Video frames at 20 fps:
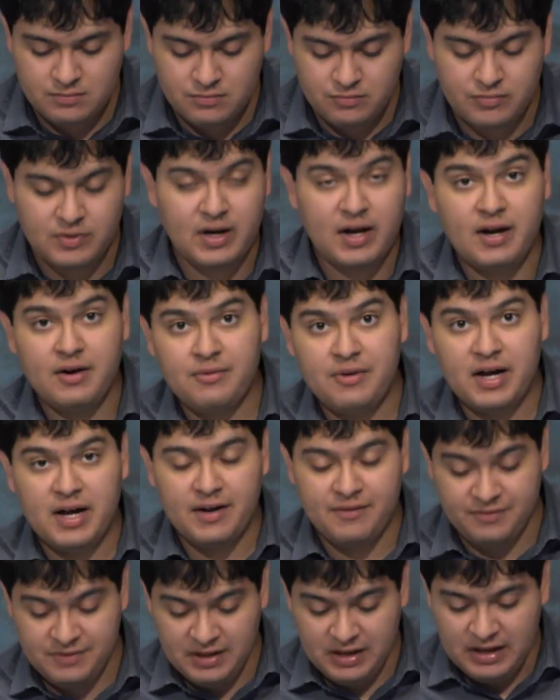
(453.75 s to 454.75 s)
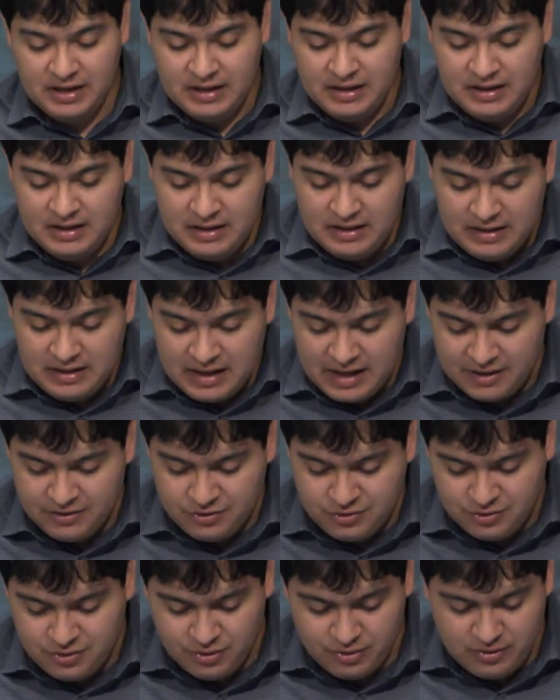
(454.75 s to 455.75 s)
When I arrived at
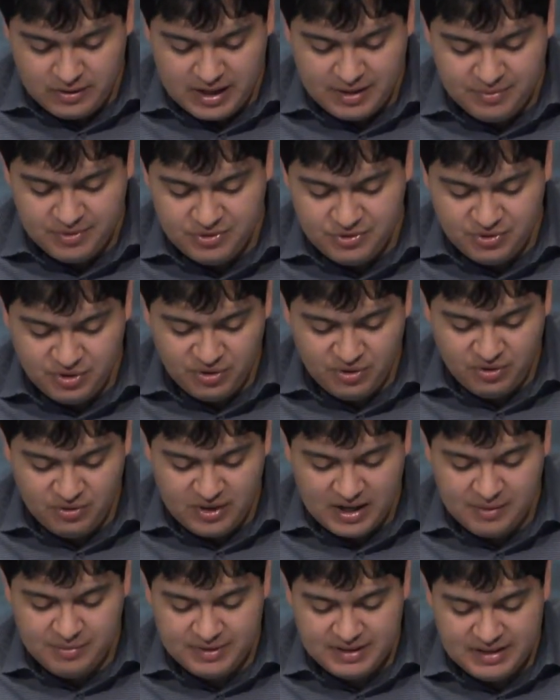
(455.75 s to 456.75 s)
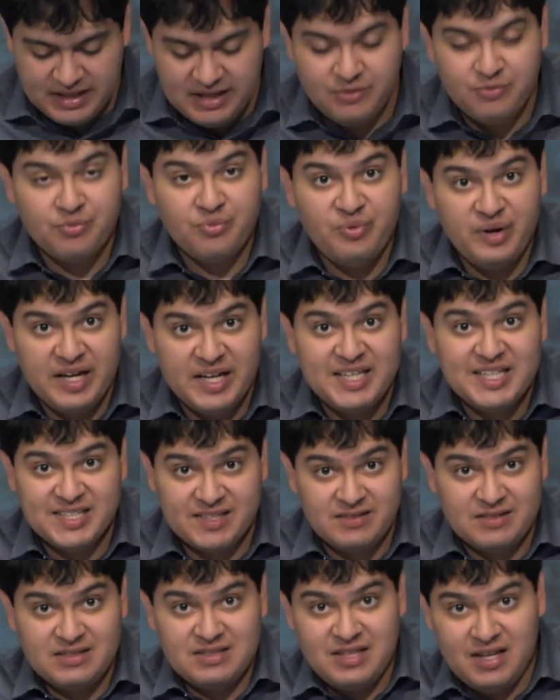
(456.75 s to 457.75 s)
school, I was told I would need
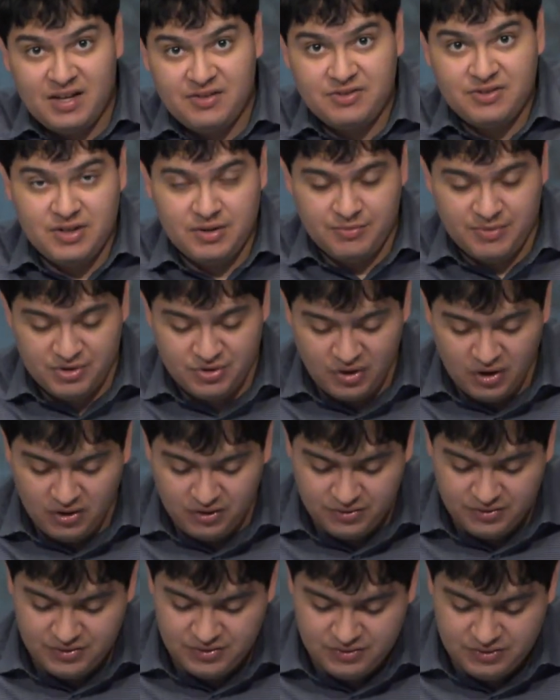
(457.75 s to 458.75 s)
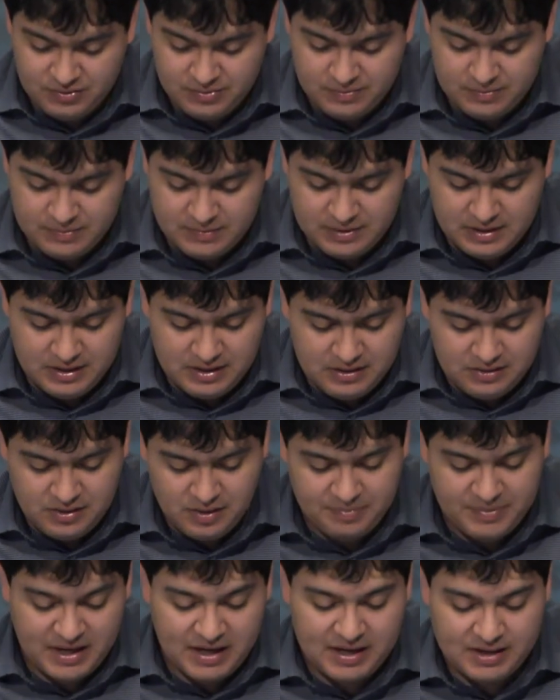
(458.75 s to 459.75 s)
recent testing results,
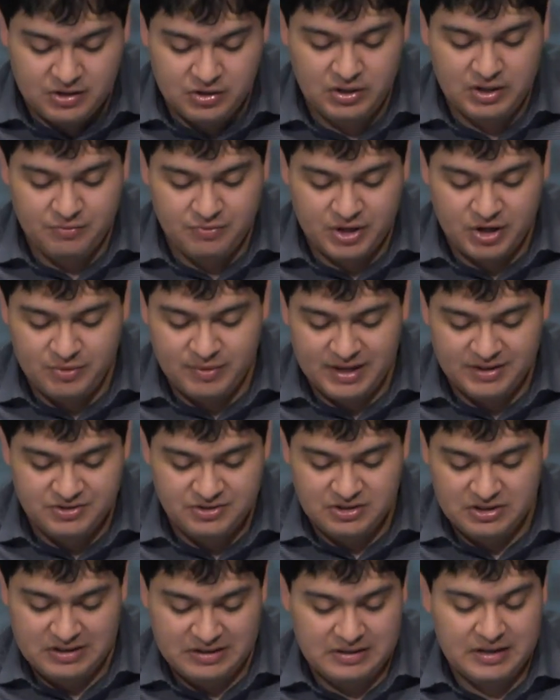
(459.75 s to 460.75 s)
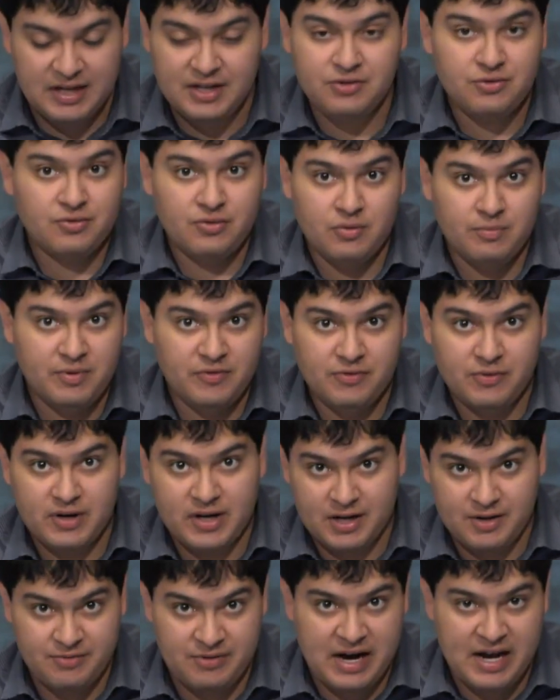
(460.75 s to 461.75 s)
something I could have requested in high school before I
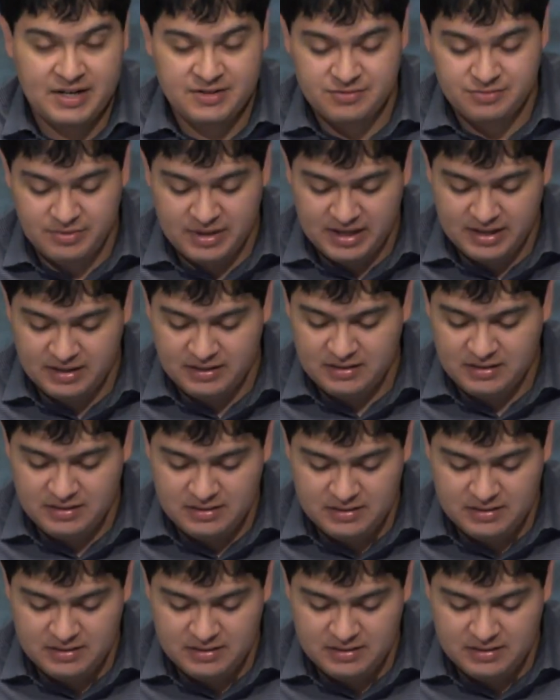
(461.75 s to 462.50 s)
graduated.